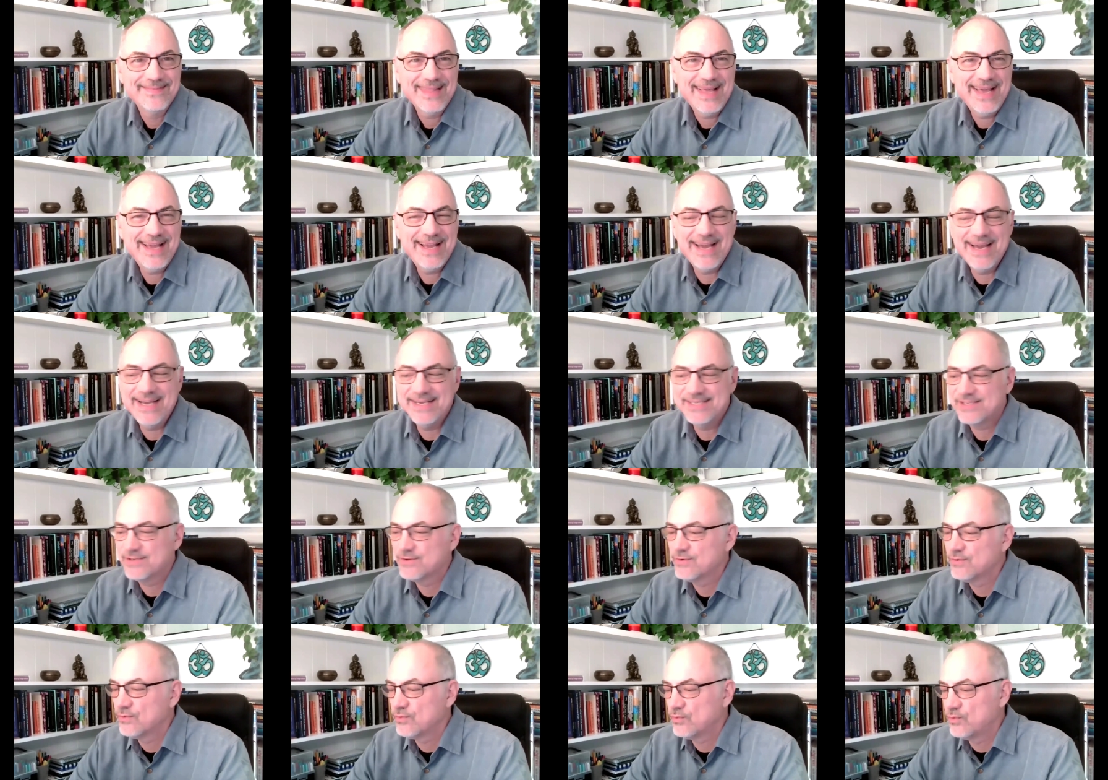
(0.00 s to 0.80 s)
Hey
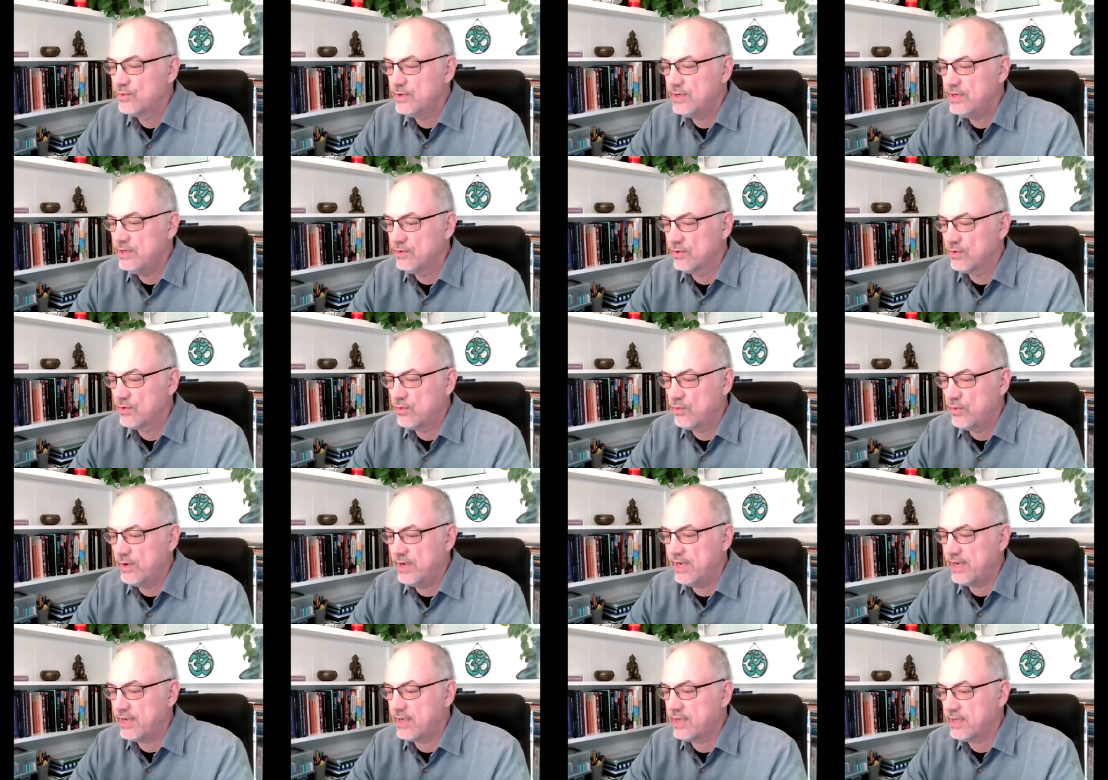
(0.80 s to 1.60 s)
guys, real
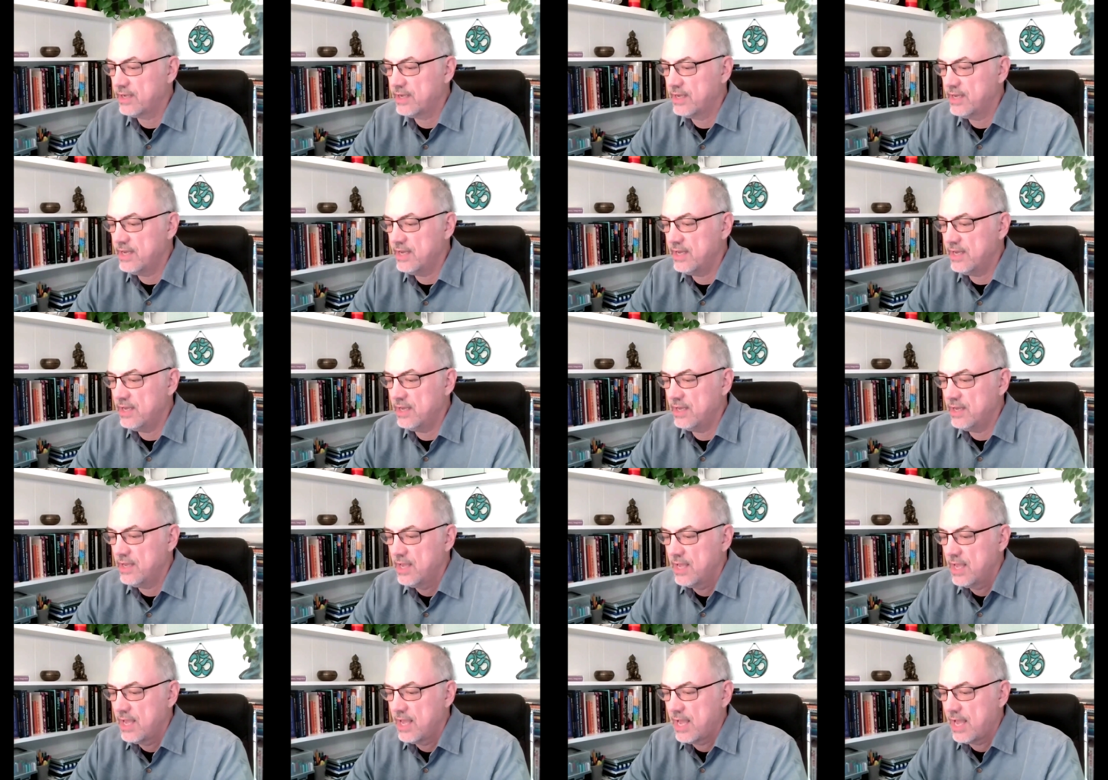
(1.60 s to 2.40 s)
quick, uh,
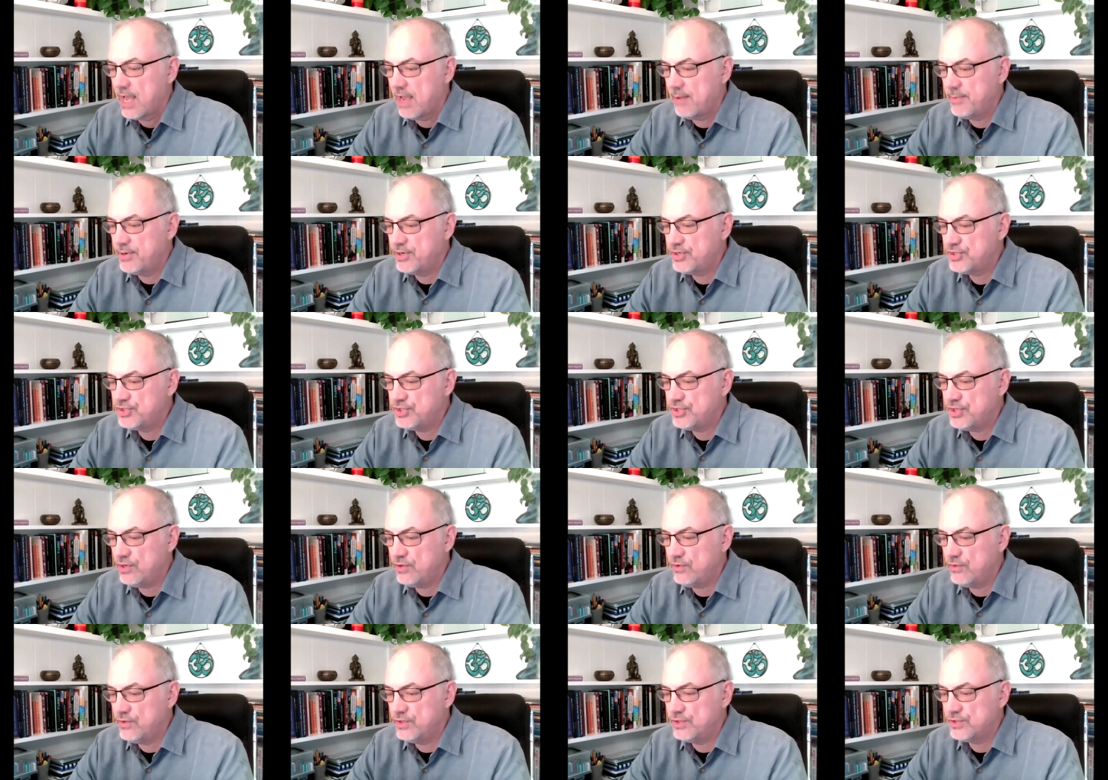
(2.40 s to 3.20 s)
I'm going to
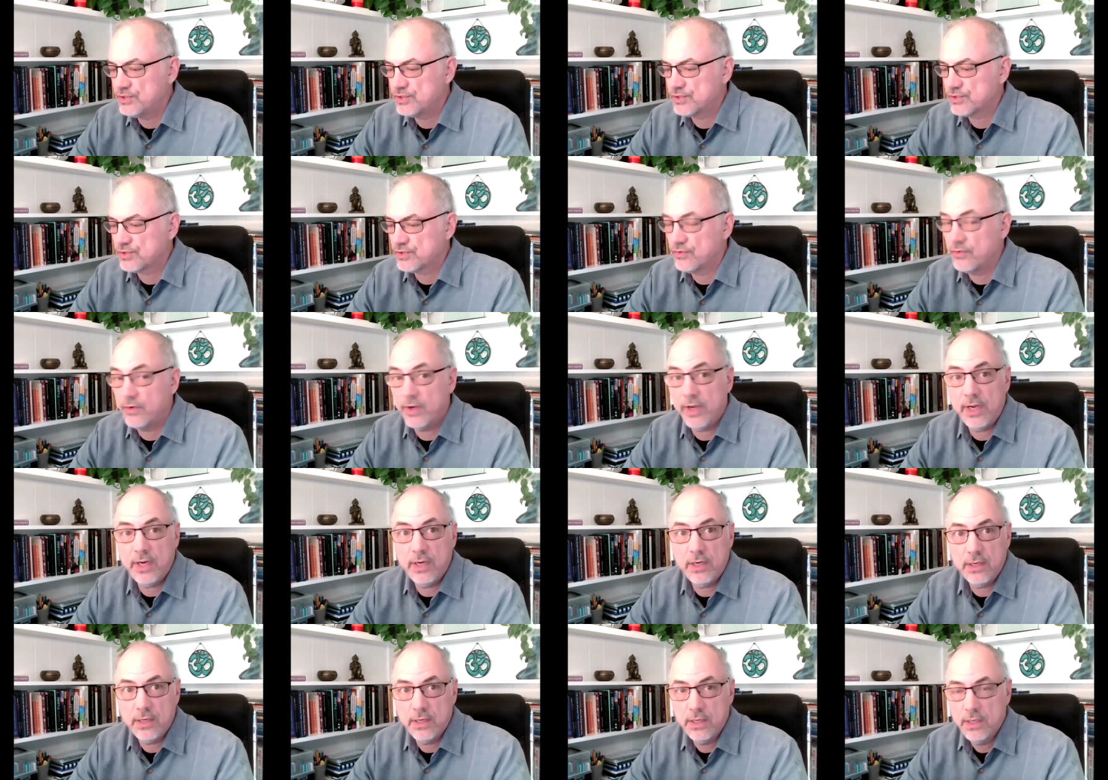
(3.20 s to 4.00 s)
share this
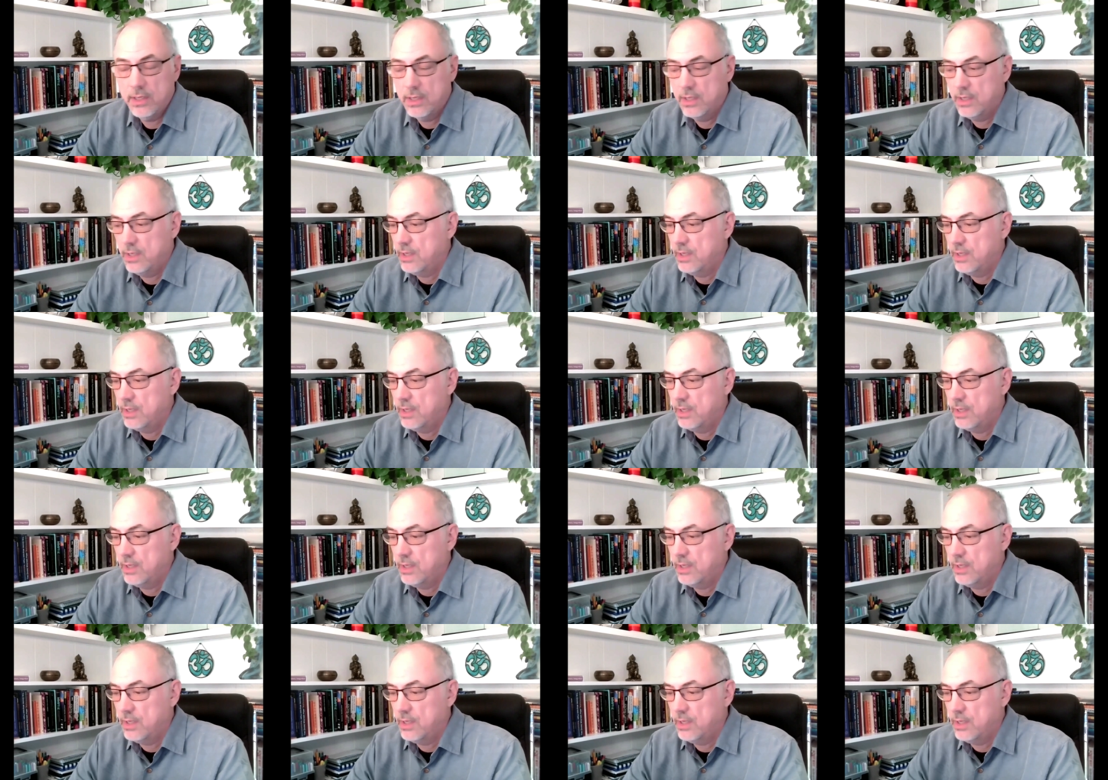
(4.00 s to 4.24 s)
screen